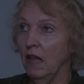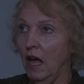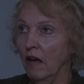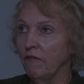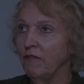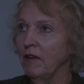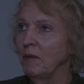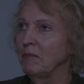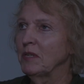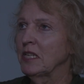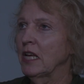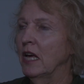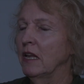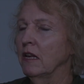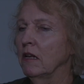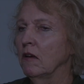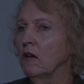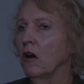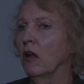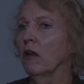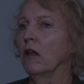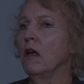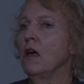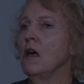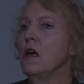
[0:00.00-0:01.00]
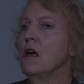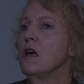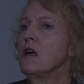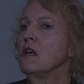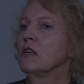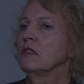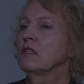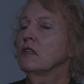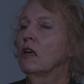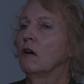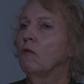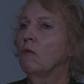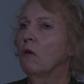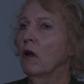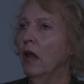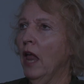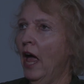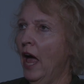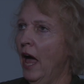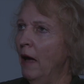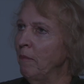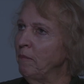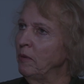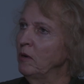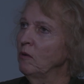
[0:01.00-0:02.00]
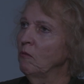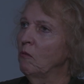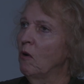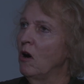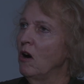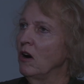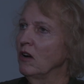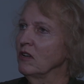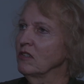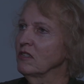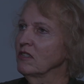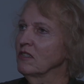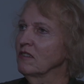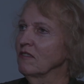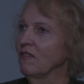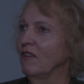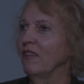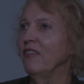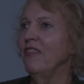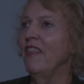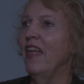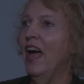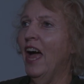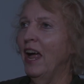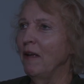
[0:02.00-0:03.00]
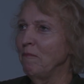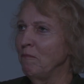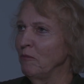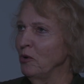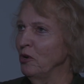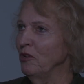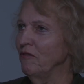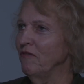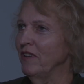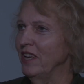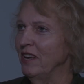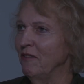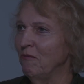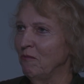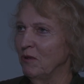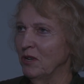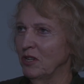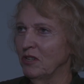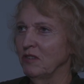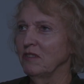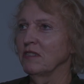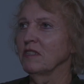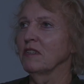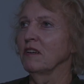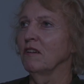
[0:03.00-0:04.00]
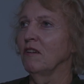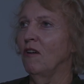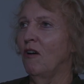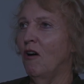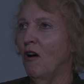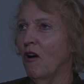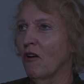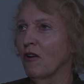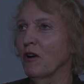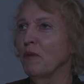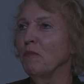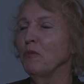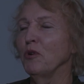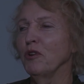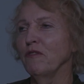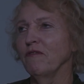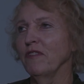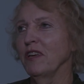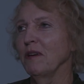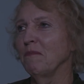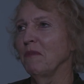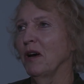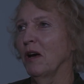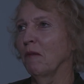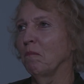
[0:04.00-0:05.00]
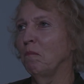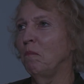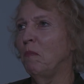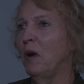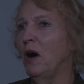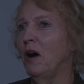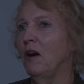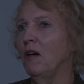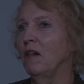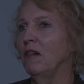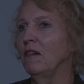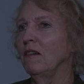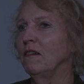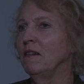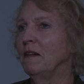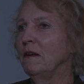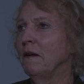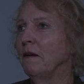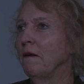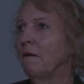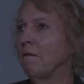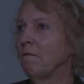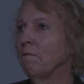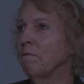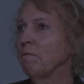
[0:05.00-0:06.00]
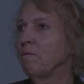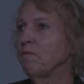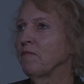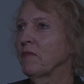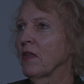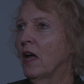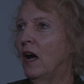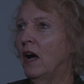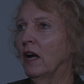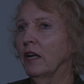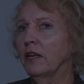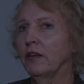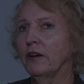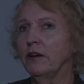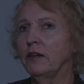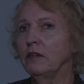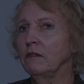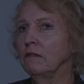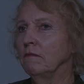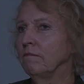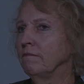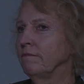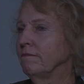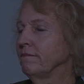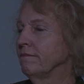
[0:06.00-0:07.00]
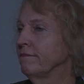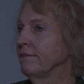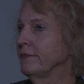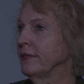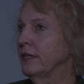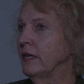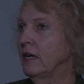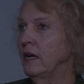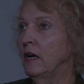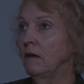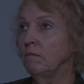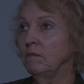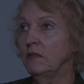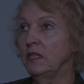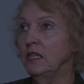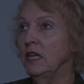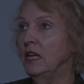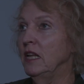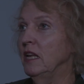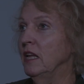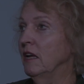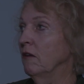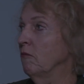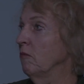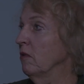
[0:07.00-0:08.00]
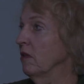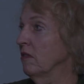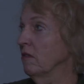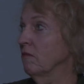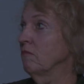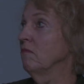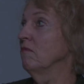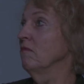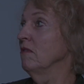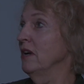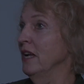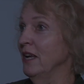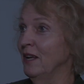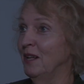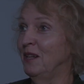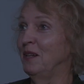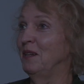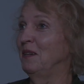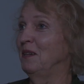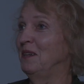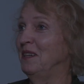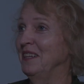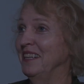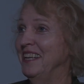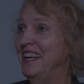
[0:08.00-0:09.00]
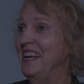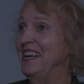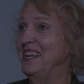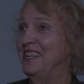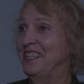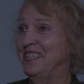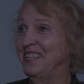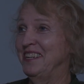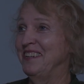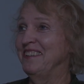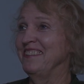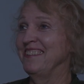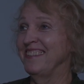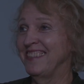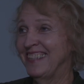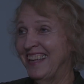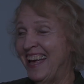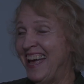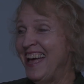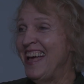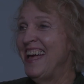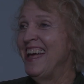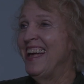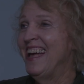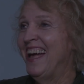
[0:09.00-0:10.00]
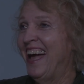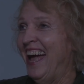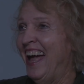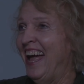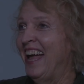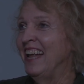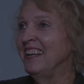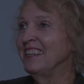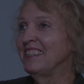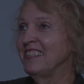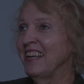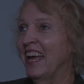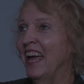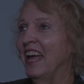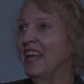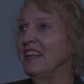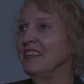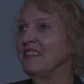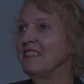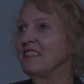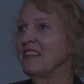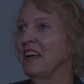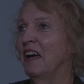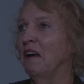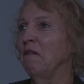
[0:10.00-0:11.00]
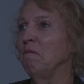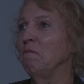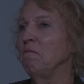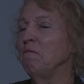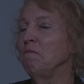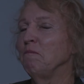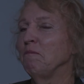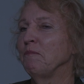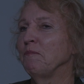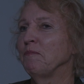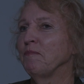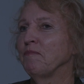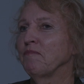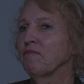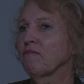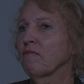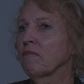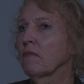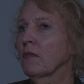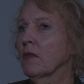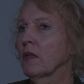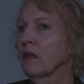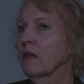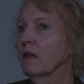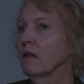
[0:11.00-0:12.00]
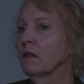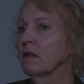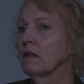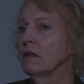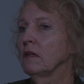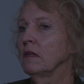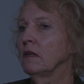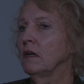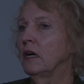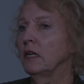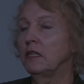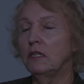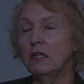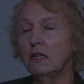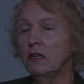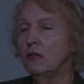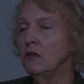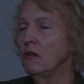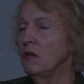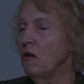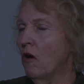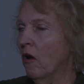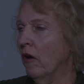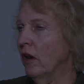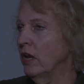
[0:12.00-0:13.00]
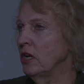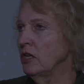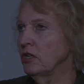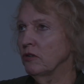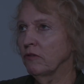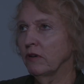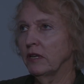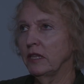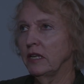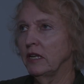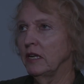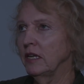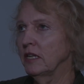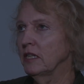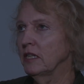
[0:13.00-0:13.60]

life imitating art. Yeah. So what happened was on that movie, which is a horror movie about Baal. Yes. I go, I'm dealing with real issues, Got and it. and um, I did not enjoy that